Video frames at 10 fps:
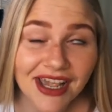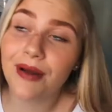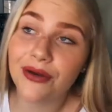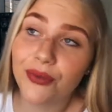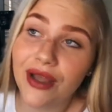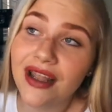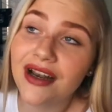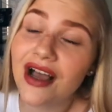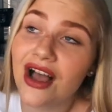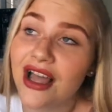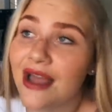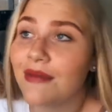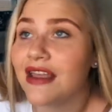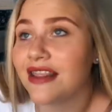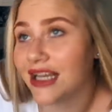But when I am
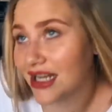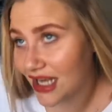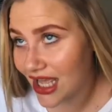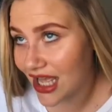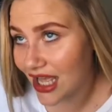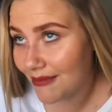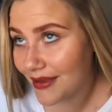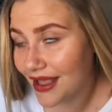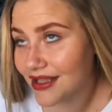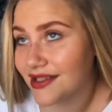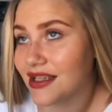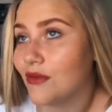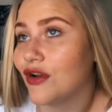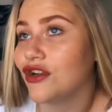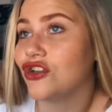in the club and
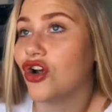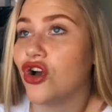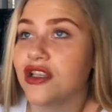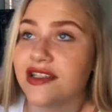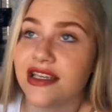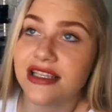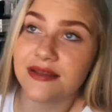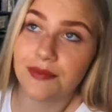someone dances